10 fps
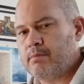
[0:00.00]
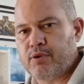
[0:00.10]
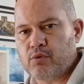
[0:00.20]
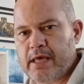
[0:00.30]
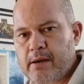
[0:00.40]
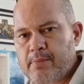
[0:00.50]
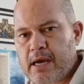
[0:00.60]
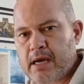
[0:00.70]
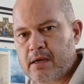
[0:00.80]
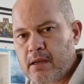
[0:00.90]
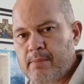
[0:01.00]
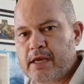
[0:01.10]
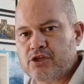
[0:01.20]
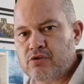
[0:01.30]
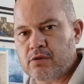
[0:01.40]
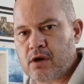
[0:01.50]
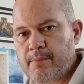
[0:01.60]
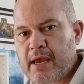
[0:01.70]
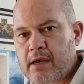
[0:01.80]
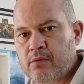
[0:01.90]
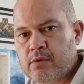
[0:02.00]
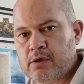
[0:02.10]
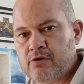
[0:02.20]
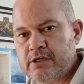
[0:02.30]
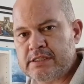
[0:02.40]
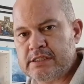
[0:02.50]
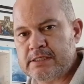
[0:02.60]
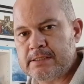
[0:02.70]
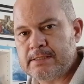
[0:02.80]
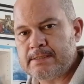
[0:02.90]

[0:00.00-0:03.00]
pull that apart and make sure that I pack it with grease,